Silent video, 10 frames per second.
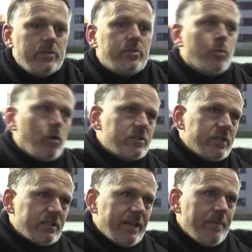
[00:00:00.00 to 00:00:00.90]
towards
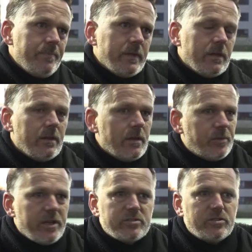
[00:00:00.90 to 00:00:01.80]
this game, the
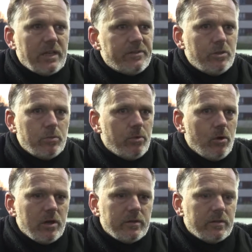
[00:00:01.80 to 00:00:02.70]
players took everyone on
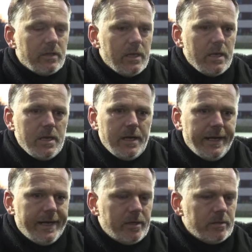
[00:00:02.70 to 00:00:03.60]
board.
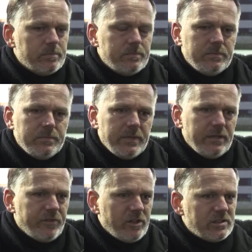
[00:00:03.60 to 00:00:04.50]
In the
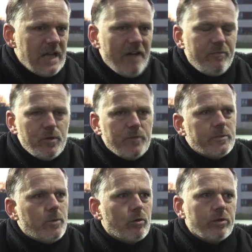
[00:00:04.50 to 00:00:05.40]
first half, moved the
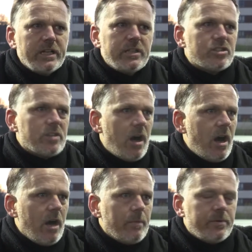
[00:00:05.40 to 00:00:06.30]
ball really
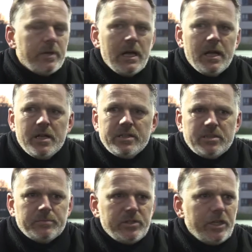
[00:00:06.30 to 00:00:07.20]
sharp,
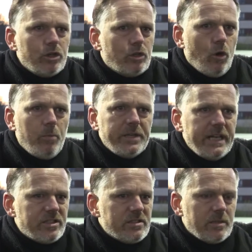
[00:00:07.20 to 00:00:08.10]
some really good
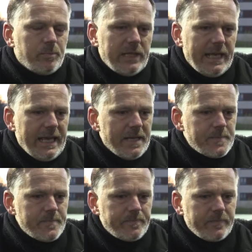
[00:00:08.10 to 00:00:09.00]
combinations of play,
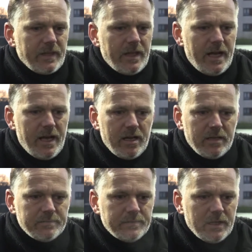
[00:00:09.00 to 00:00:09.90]
a
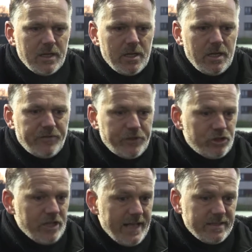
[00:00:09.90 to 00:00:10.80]
few
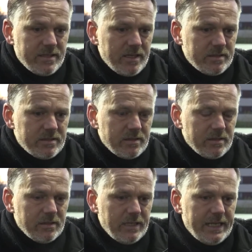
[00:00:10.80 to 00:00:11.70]
chances.
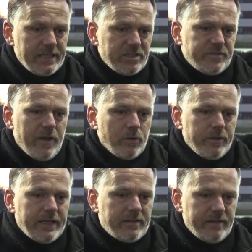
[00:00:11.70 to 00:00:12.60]
I just felt
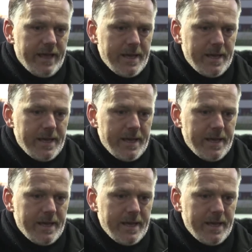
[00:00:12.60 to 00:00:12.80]
that,